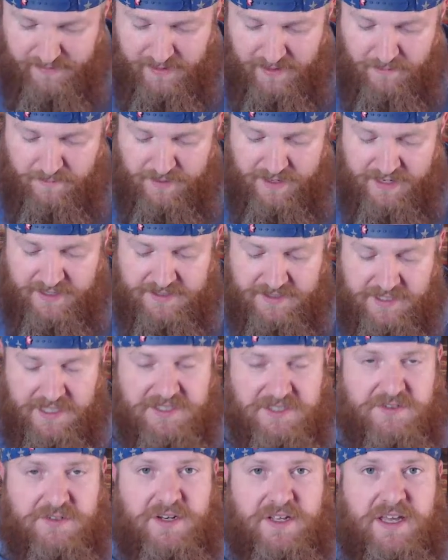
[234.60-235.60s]
because
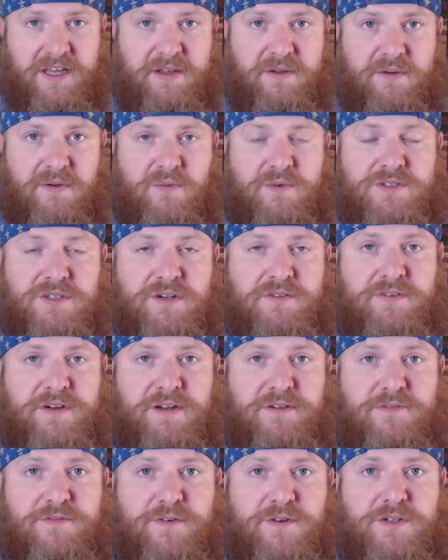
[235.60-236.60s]
yesterday was our
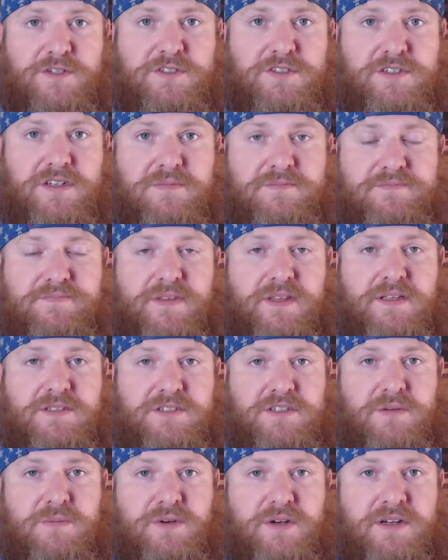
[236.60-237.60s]
very first
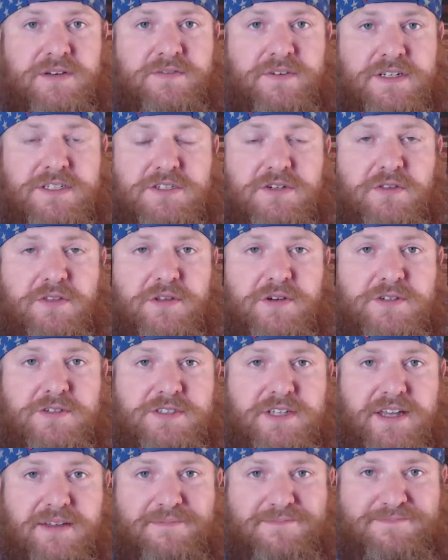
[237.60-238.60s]
Summer Adventure
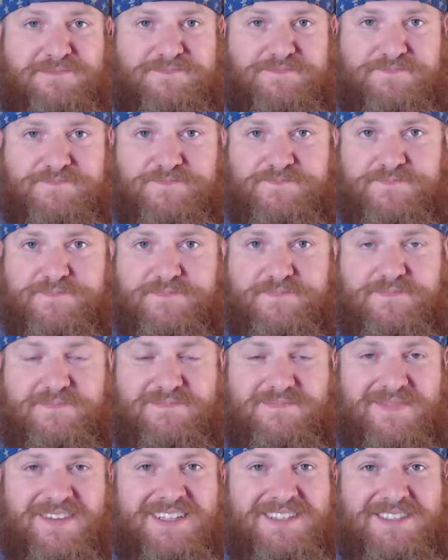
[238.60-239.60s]
Thursday.
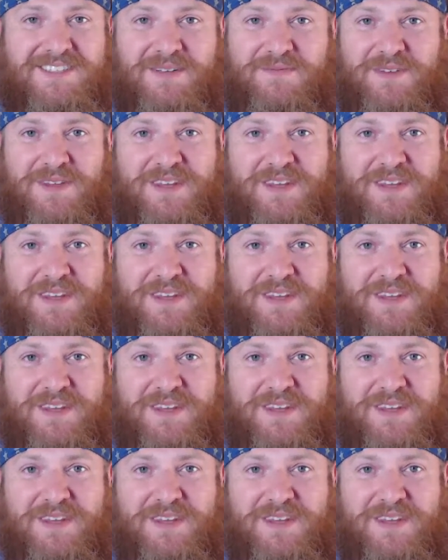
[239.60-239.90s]
It's something